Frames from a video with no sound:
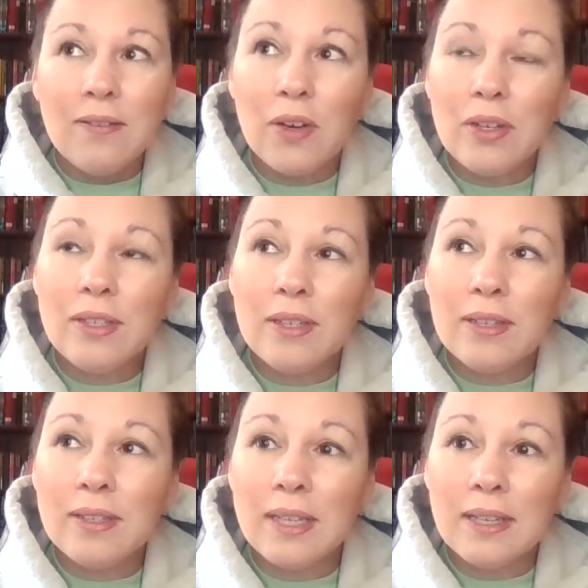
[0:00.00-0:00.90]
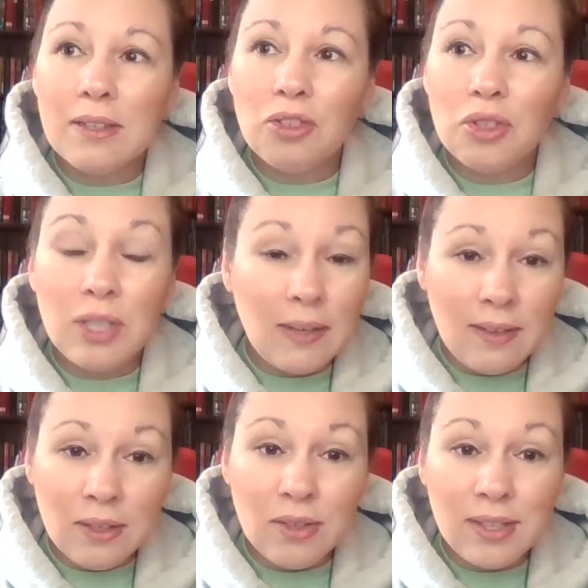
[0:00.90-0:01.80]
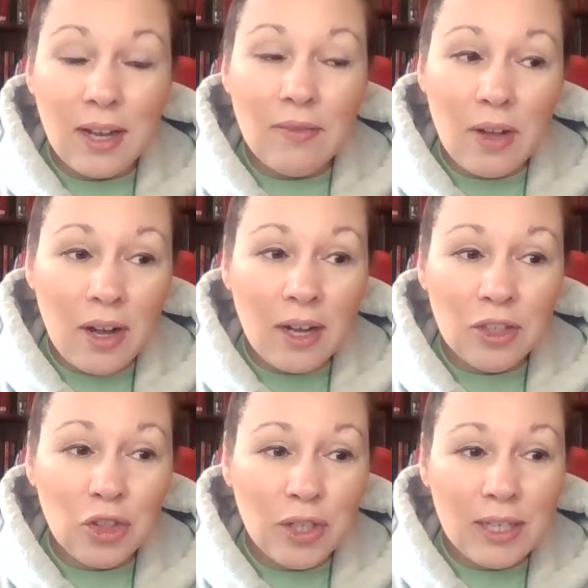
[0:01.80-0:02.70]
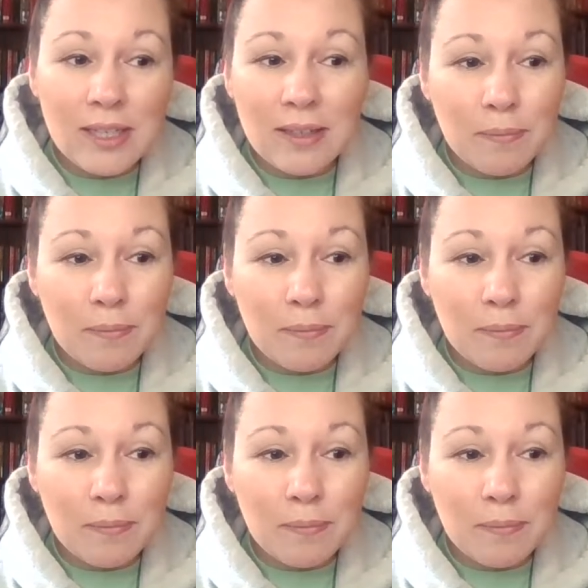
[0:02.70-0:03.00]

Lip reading: versus giving yourself 100